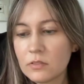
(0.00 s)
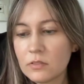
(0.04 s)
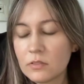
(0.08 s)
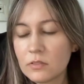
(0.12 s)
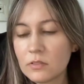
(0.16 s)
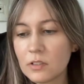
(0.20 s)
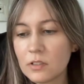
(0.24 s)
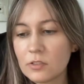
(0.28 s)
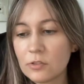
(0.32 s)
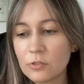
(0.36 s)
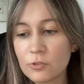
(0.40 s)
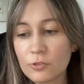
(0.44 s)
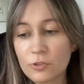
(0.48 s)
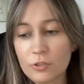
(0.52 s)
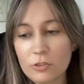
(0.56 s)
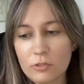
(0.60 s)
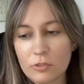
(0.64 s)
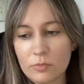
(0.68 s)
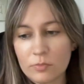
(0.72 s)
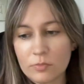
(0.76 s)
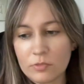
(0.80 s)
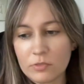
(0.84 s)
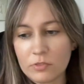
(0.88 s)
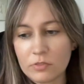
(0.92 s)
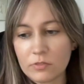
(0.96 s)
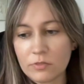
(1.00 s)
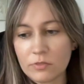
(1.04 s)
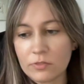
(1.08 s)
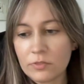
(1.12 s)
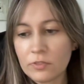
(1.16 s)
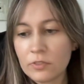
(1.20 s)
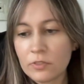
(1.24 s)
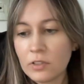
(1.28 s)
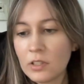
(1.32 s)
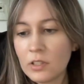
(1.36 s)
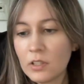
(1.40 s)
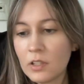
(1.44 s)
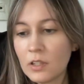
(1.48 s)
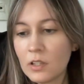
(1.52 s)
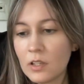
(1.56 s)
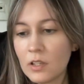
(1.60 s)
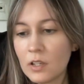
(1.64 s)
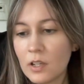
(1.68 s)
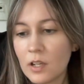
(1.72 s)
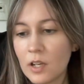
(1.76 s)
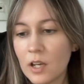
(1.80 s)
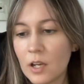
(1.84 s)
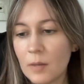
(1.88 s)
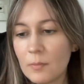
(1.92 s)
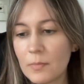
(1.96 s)
social proof,
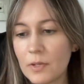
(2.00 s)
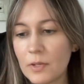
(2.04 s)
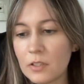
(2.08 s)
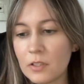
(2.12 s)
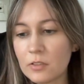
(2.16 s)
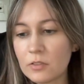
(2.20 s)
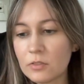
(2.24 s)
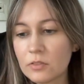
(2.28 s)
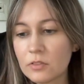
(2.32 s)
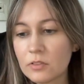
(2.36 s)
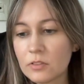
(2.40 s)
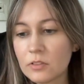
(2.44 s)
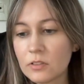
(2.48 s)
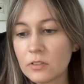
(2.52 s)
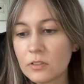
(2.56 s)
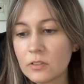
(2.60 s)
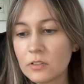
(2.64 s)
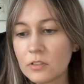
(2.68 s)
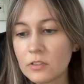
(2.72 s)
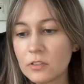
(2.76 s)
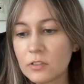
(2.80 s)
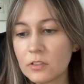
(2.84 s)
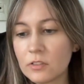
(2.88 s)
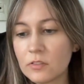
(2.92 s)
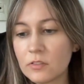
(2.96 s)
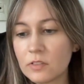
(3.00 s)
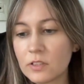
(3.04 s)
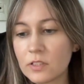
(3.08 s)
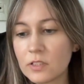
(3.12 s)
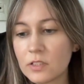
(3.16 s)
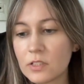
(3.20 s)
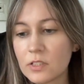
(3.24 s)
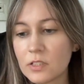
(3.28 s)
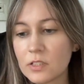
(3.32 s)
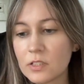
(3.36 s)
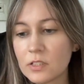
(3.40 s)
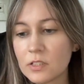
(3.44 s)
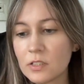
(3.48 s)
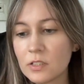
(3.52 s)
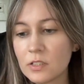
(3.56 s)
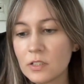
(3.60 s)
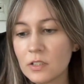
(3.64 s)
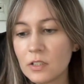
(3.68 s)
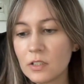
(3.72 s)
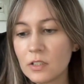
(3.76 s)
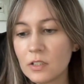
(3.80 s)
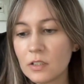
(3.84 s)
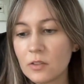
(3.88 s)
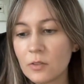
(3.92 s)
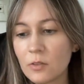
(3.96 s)
about, services,
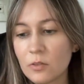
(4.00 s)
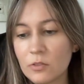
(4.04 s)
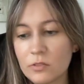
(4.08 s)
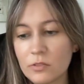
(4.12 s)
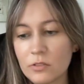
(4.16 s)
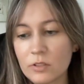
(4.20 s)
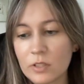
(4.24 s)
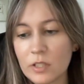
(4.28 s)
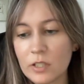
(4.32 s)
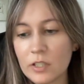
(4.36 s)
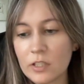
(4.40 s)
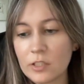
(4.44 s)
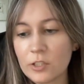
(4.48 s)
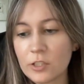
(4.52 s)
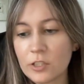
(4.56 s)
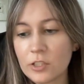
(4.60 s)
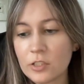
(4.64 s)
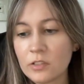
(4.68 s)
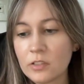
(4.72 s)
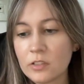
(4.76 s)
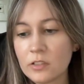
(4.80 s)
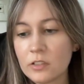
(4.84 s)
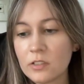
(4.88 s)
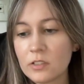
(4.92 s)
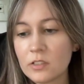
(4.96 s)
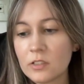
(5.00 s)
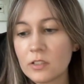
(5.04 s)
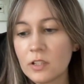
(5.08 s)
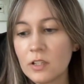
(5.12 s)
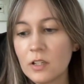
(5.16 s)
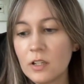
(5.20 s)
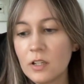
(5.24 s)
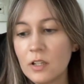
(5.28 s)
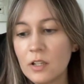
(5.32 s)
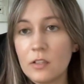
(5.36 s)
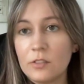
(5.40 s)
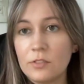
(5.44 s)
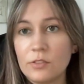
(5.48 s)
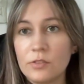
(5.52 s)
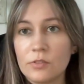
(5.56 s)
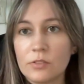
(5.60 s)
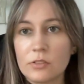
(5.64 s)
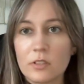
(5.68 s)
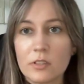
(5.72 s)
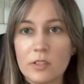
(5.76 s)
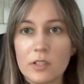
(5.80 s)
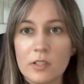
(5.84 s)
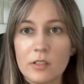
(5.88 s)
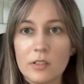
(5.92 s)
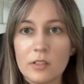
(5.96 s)
call to actions, a
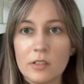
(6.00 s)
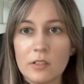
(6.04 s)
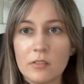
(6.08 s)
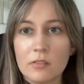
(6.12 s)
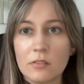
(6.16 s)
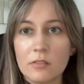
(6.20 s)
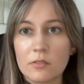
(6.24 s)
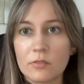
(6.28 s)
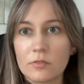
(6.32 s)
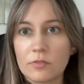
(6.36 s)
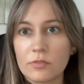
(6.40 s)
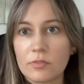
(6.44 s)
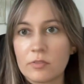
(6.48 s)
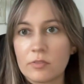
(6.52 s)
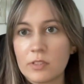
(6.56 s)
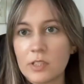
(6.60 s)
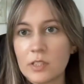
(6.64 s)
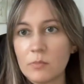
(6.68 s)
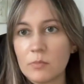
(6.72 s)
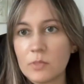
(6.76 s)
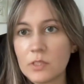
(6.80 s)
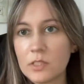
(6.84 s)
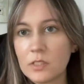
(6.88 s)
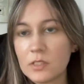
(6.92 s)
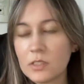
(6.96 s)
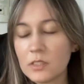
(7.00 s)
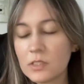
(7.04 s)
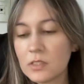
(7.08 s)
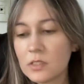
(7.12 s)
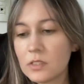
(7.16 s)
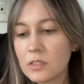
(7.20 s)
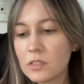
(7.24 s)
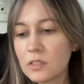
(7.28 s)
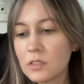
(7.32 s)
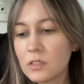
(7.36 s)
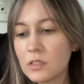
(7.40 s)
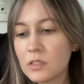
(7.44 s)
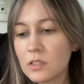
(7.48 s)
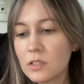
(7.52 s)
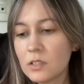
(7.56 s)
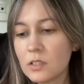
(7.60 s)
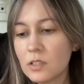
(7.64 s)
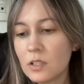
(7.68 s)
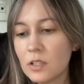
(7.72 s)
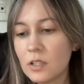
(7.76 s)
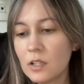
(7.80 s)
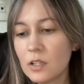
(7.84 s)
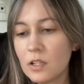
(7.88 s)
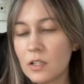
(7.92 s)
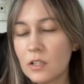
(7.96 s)
newsletter or freebies,
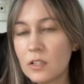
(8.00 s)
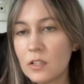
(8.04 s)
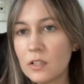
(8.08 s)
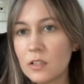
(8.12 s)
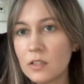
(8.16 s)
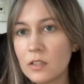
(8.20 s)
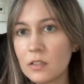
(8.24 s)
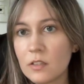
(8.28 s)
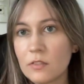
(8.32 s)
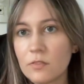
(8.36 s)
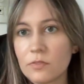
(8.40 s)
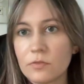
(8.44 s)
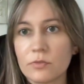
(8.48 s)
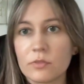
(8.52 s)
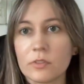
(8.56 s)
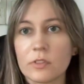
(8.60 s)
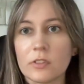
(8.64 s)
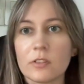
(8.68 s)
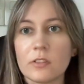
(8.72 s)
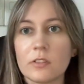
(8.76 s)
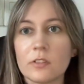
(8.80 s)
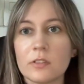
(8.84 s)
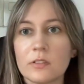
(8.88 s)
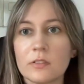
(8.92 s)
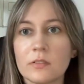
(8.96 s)
and the footer.